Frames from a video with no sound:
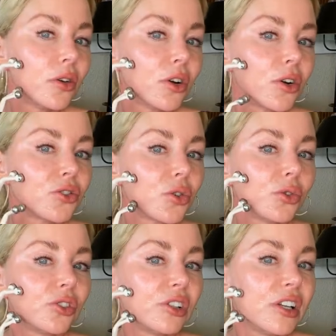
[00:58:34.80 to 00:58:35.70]
You can
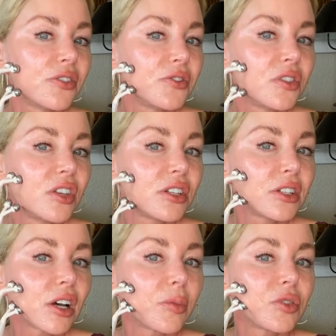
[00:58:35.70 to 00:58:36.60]
also lift
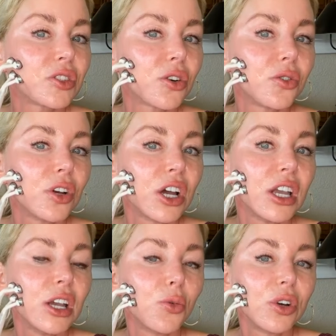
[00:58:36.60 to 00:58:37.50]
this up so
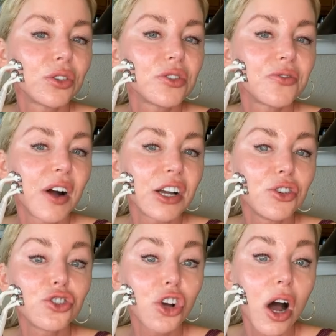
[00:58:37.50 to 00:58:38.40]
it will
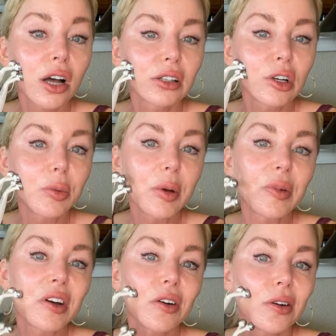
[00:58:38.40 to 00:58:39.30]
define your jaw a little
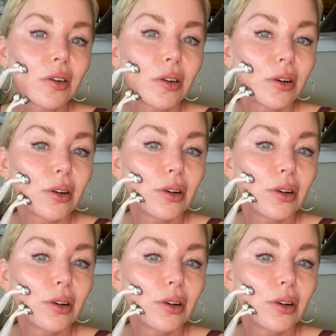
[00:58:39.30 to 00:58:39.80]
bit better.